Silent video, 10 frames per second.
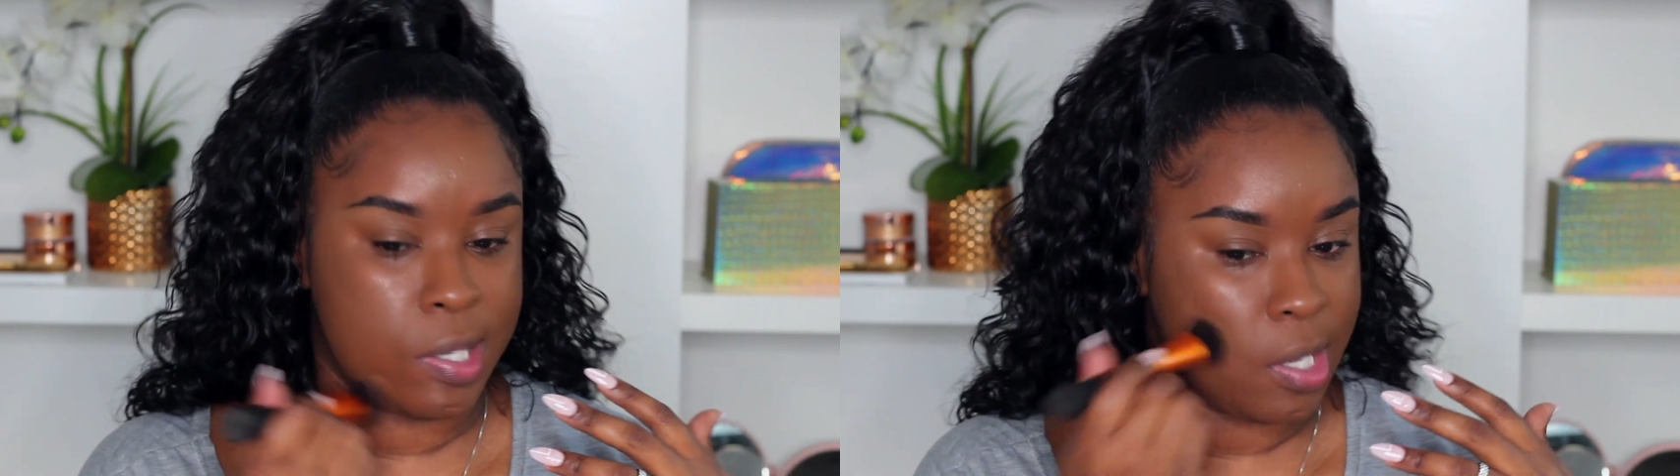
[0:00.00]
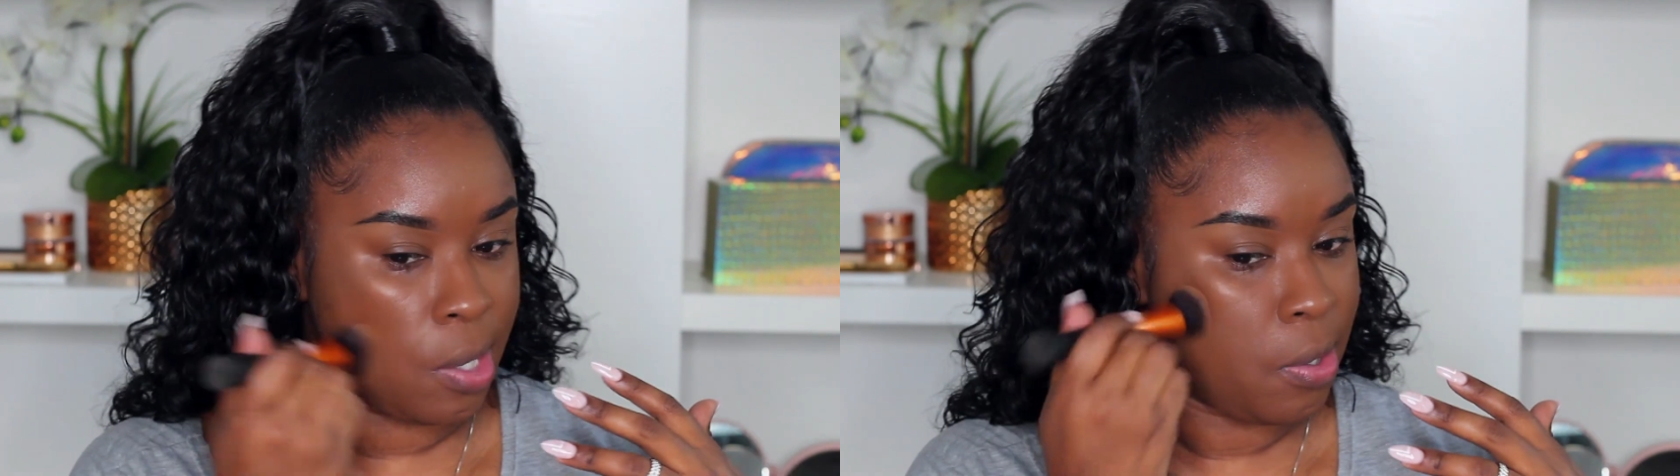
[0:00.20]

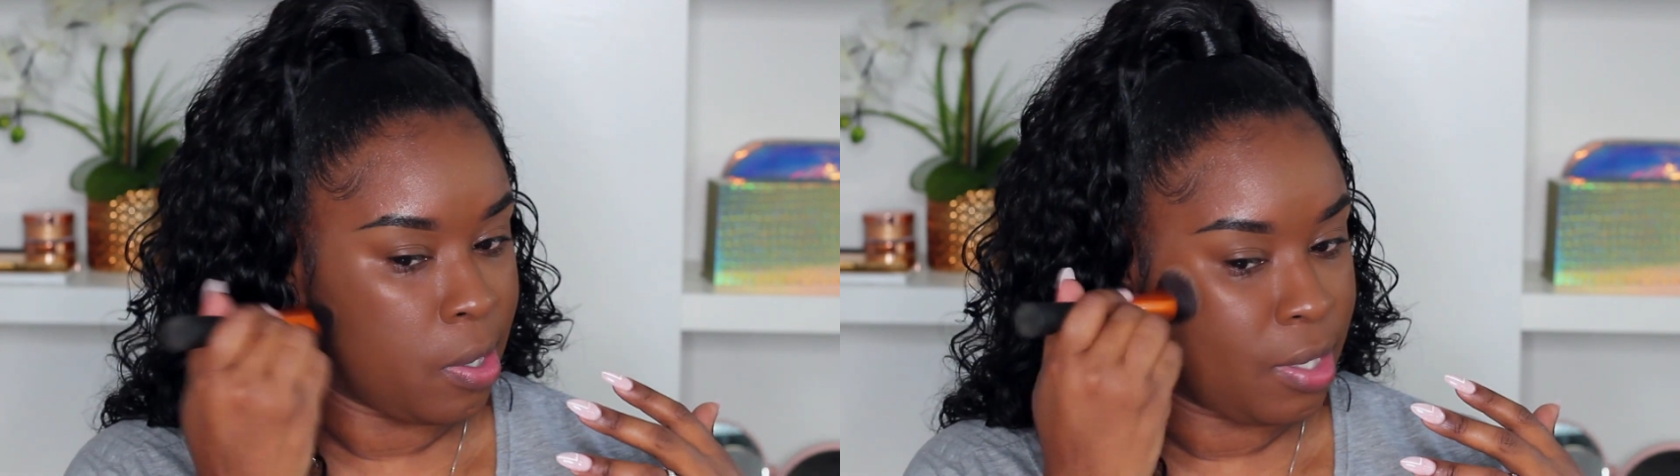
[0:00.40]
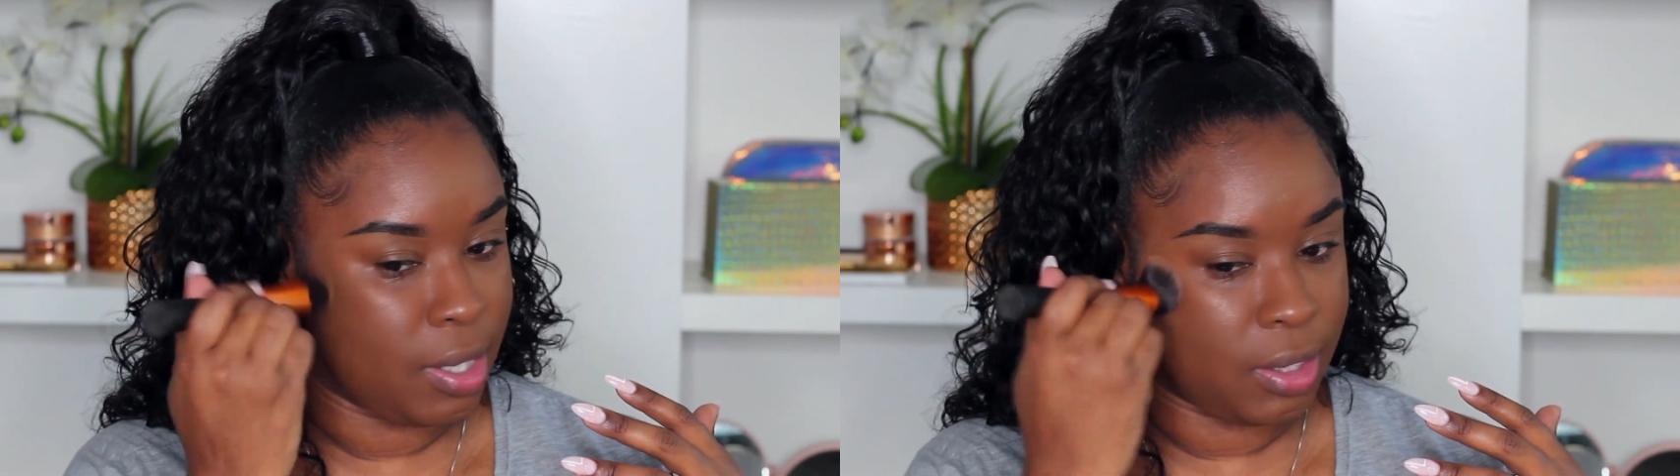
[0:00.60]
So
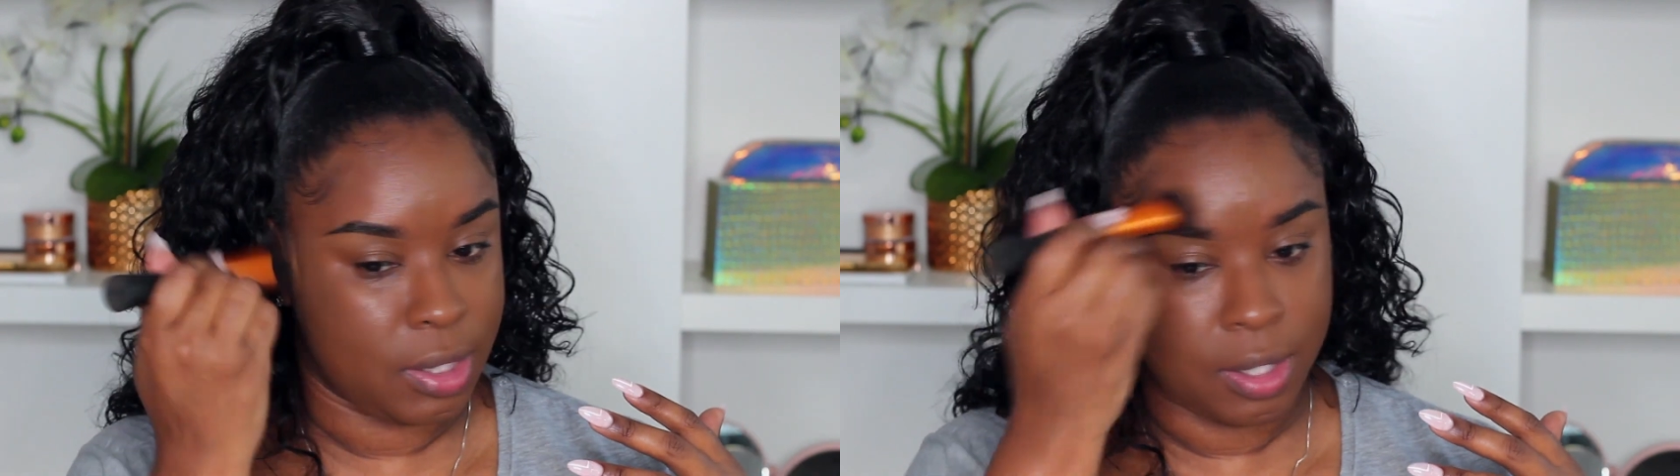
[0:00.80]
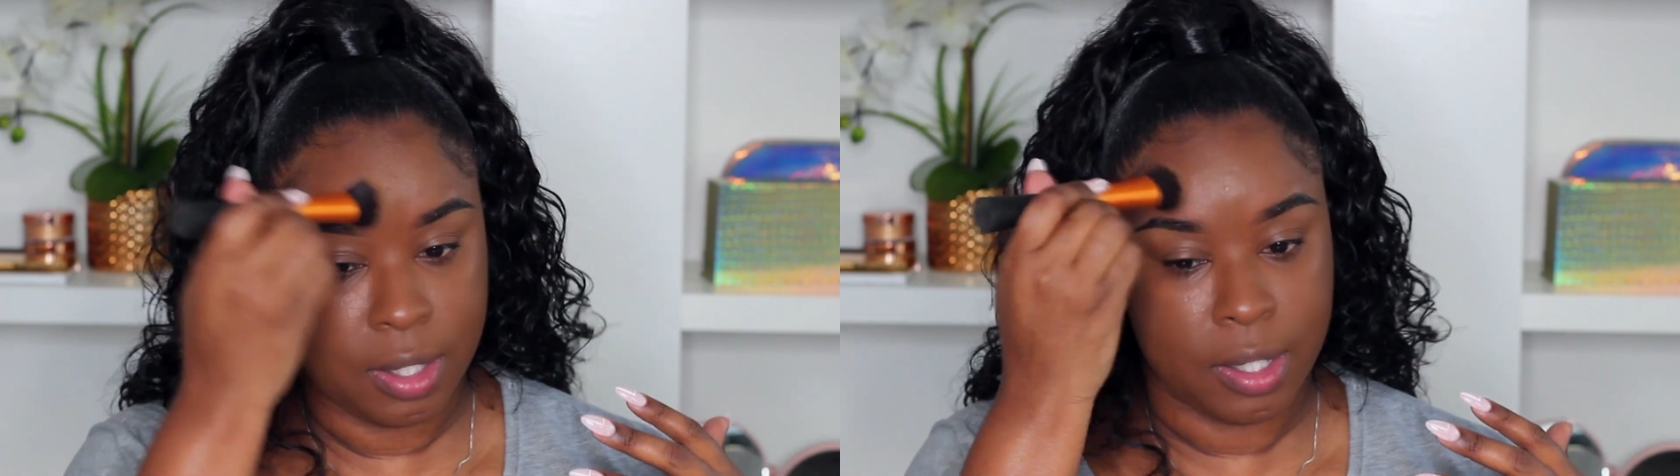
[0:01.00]
that's
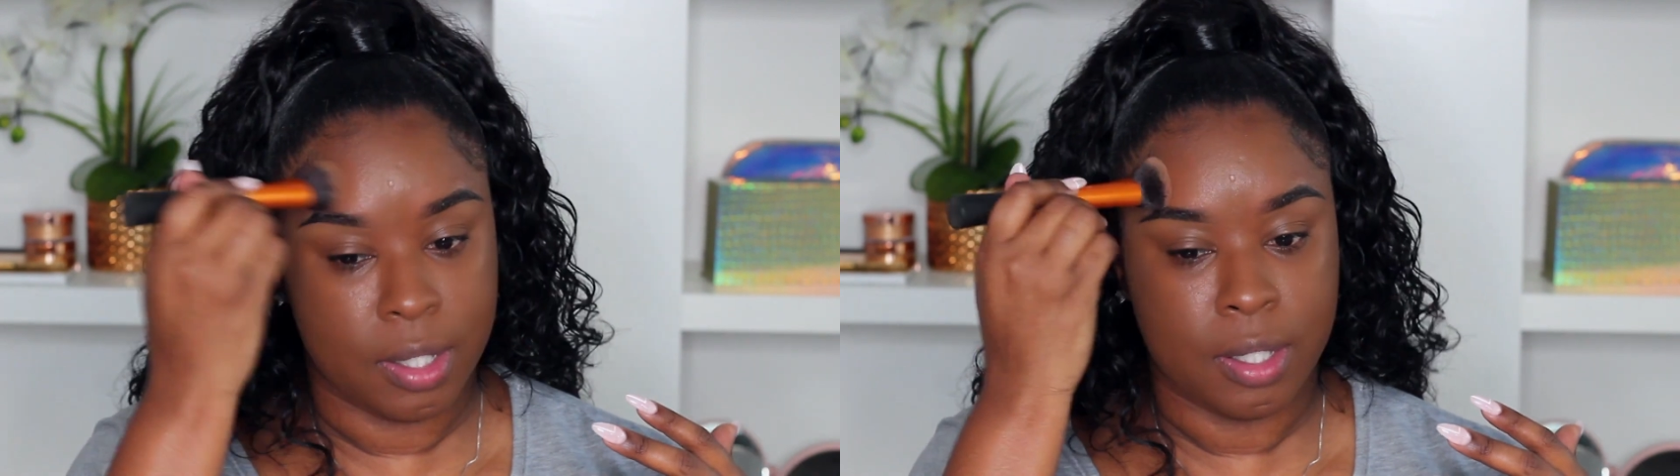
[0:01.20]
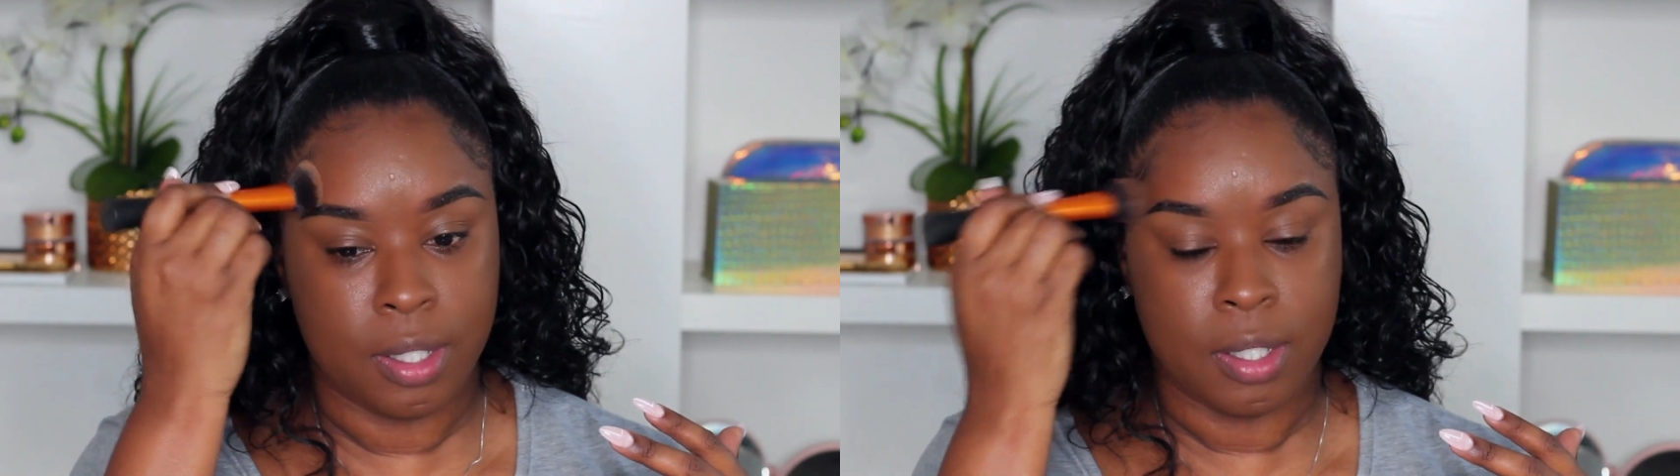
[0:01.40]
good.